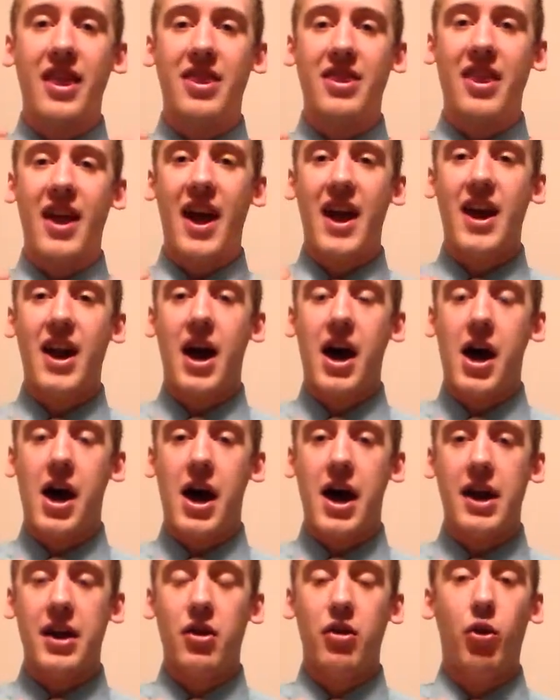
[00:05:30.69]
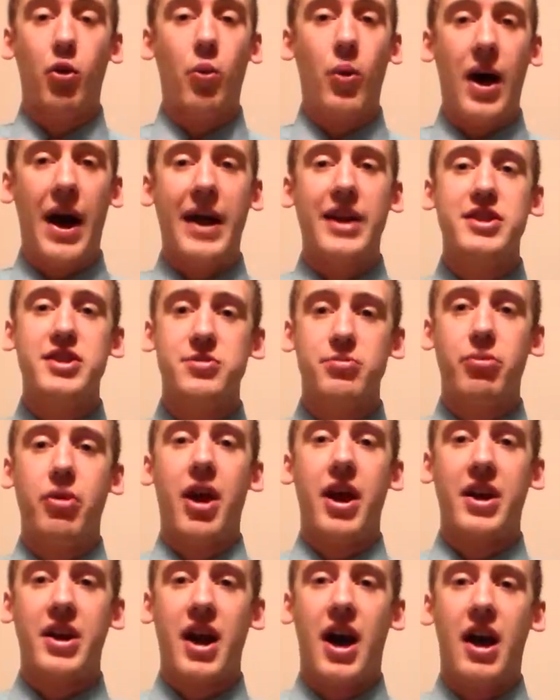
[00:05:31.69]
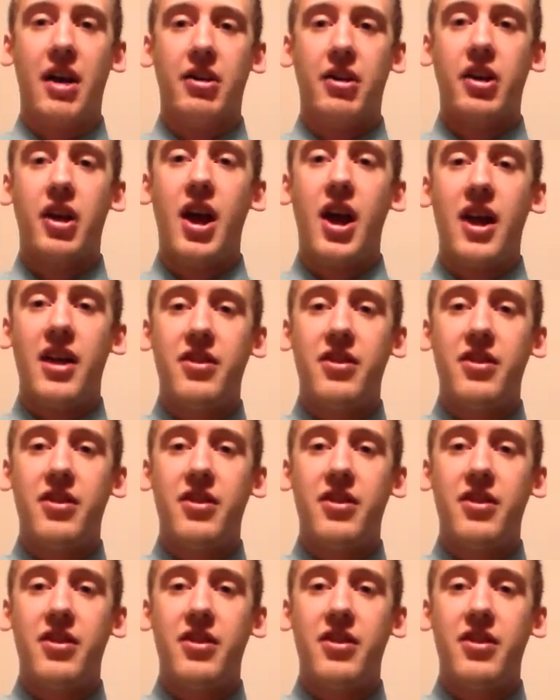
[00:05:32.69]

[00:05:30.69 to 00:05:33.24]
than on the widespread collar.